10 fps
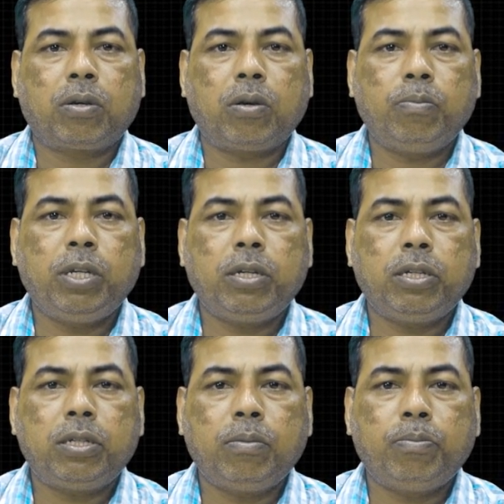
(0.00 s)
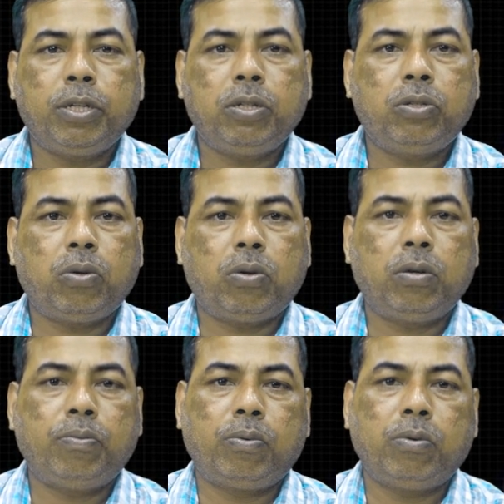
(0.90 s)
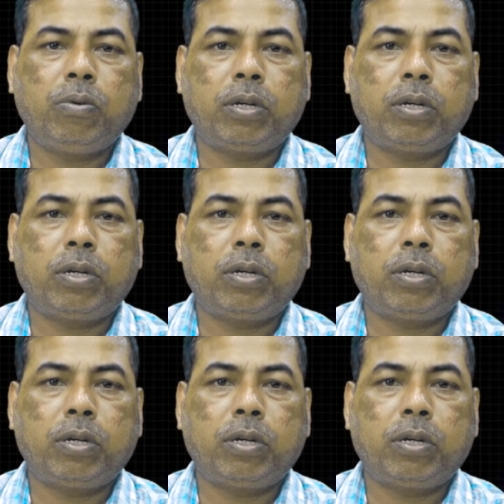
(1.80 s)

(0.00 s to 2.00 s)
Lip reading: Communication based on flow